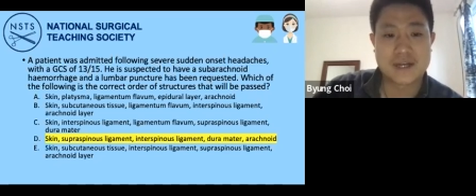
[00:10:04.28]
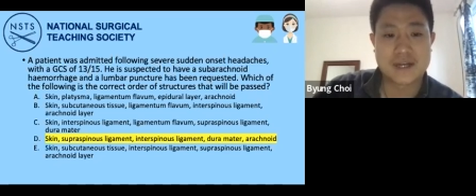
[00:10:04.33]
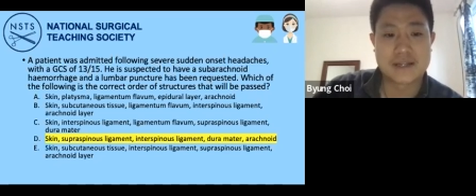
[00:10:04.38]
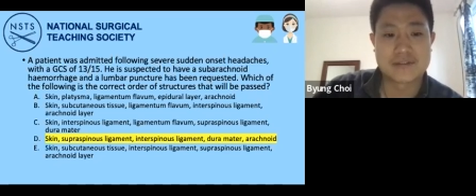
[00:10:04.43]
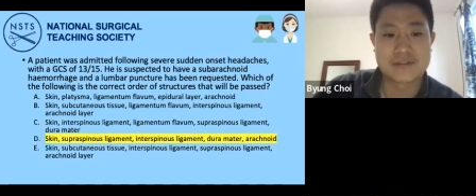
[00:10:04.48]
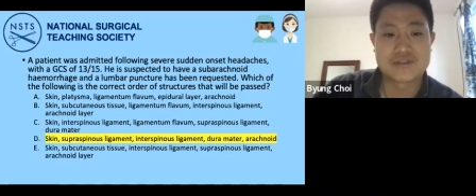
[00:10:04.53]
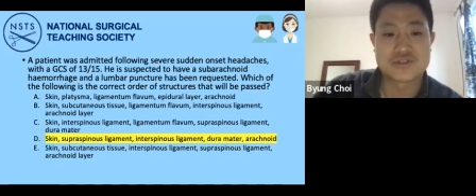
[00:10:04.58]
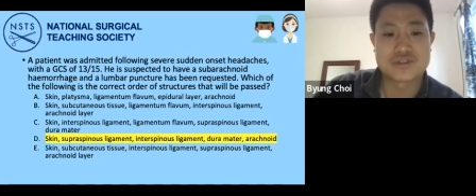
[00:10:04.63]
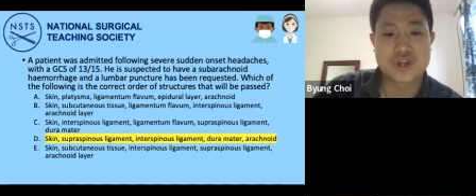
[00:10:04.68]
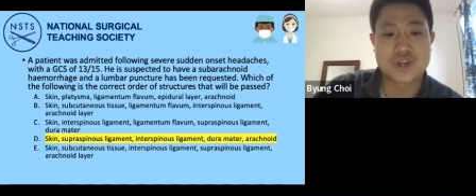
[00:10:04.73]

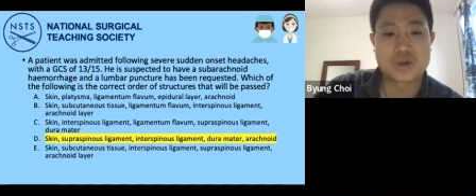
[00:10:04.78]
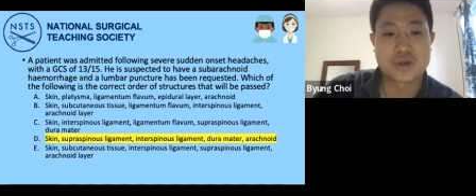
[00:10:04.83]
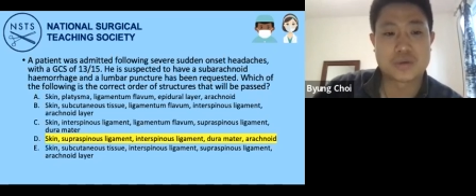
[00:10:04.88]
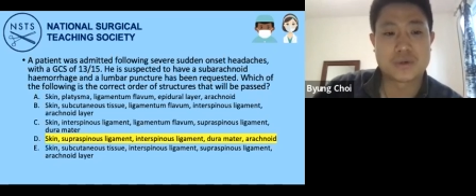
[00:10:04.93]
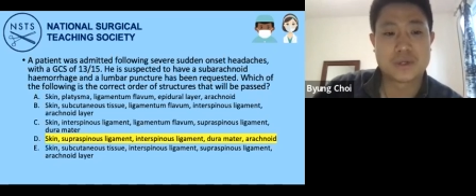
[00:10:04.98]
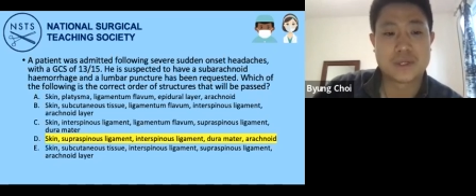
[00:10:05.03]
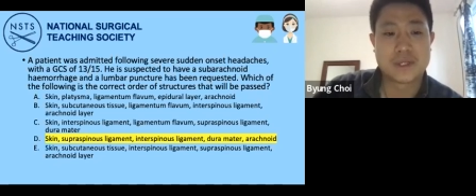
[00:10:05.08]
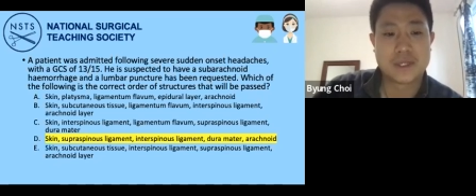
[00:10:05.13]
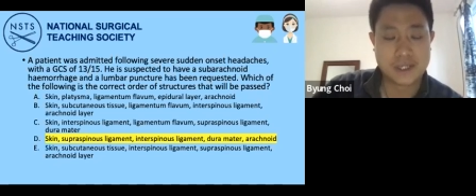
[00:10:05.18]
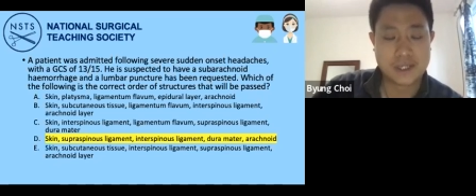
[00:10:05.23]
And so
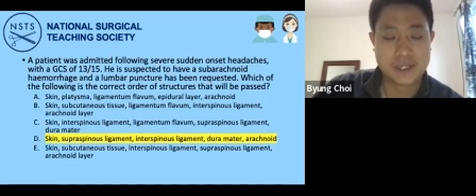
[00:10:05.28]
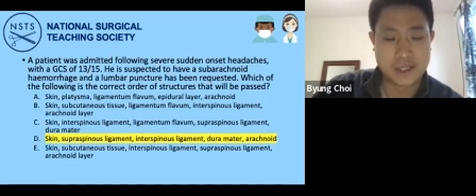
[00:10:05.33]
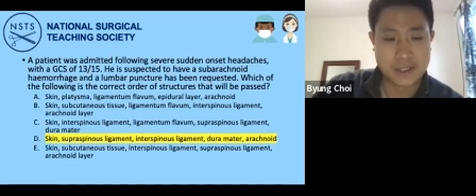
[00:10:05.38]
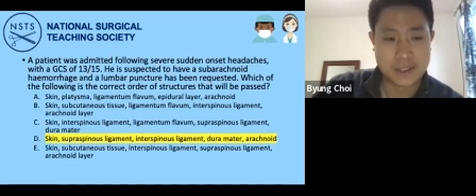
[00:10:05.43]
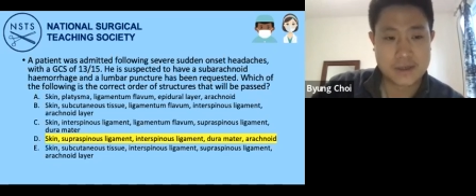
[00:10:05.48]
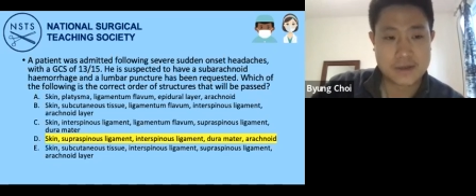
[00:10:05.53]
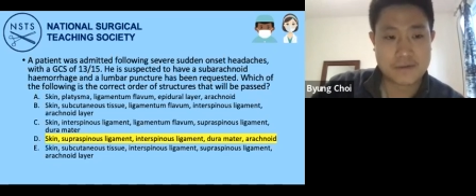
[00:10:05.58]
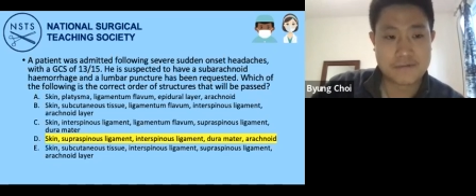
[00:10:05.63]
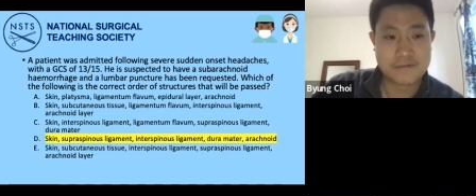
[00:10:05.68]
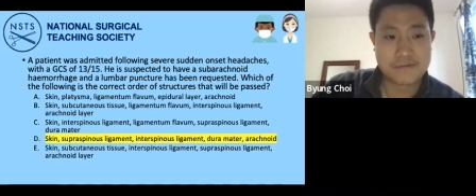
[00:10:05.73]

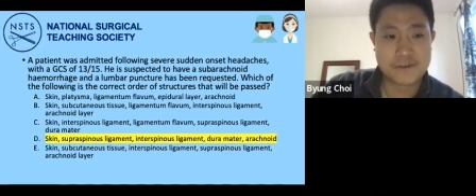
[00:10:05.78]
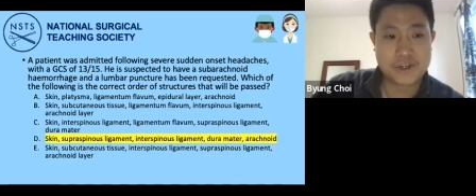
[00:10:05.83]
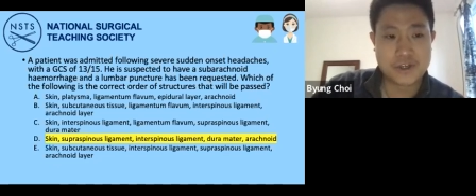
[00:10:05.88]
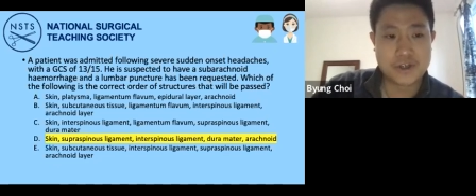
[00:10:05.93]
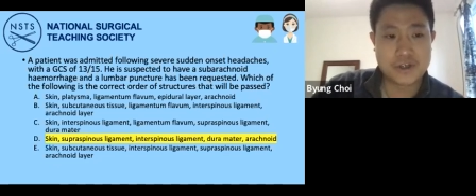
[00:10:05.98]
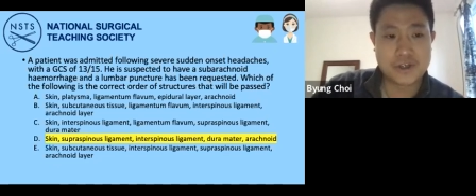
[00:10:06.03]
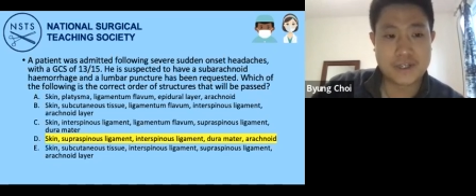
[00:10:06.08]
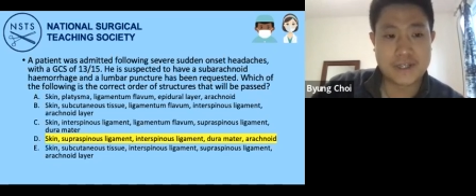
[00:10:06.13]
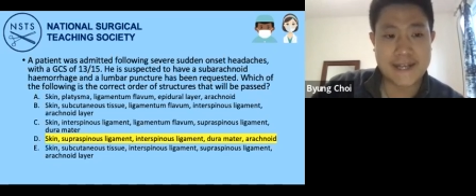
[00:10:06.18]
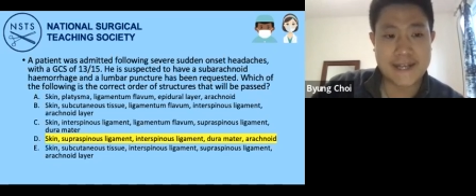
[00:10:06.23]

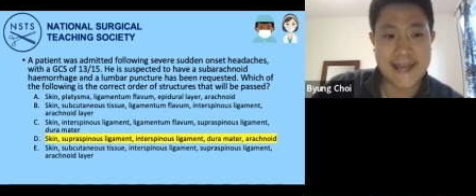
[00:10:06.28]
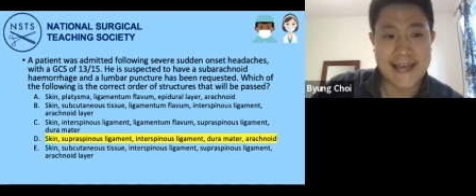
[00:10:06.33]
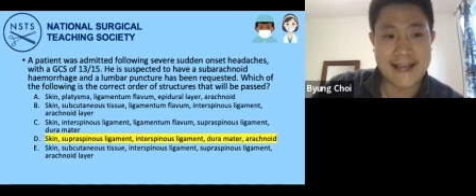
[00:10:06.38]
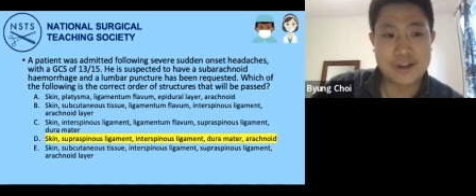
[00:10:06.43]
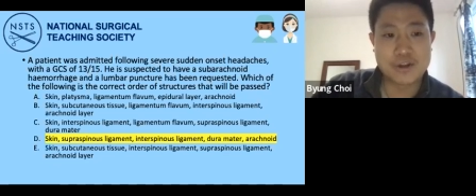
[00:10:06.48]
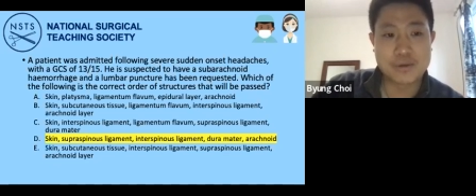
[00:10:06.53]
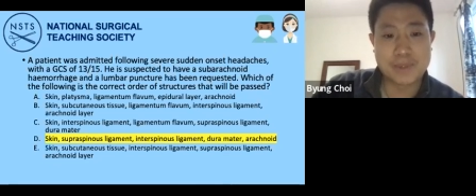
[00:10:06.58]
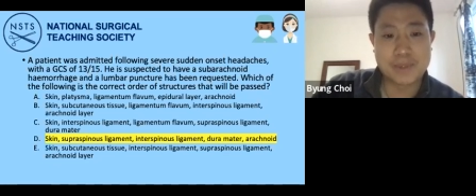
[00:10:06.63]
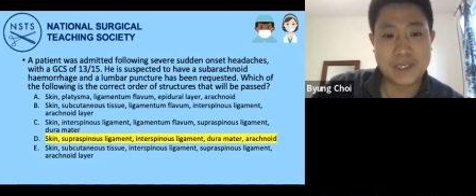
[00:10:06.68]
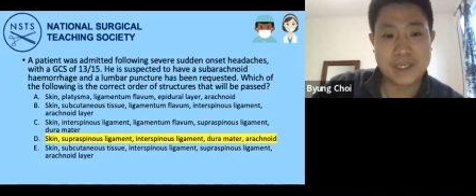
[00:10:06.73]
for an
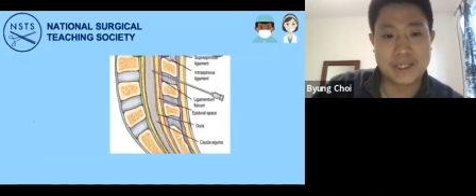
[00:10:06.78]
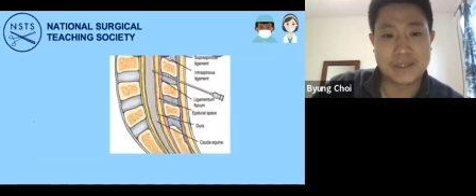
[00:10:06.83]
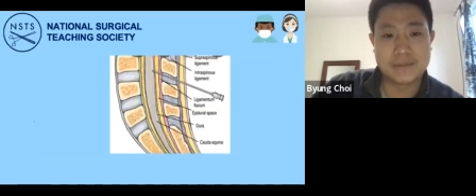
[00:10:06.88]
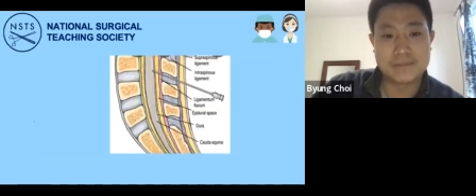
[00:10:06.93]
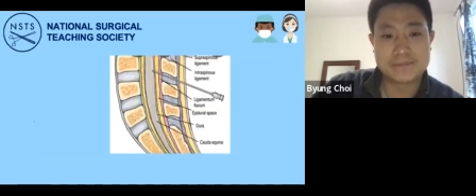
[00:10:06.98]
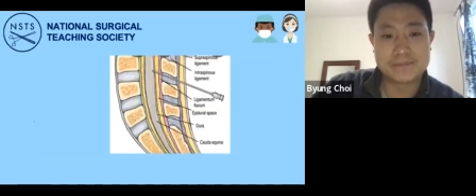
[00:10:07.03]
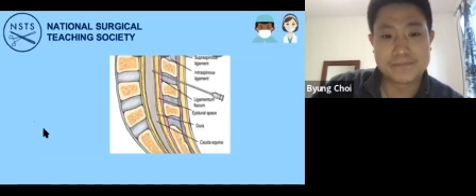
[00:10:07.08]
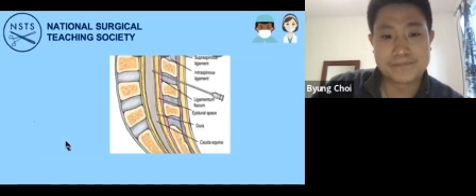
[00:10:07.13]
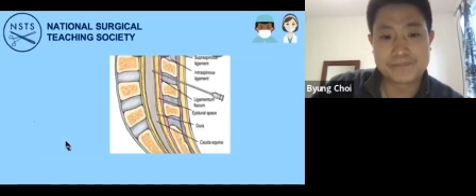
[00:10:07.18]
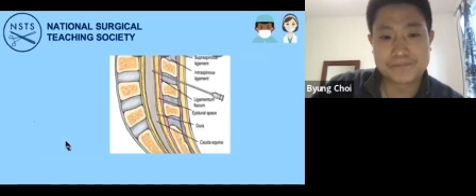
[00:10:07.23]
LP,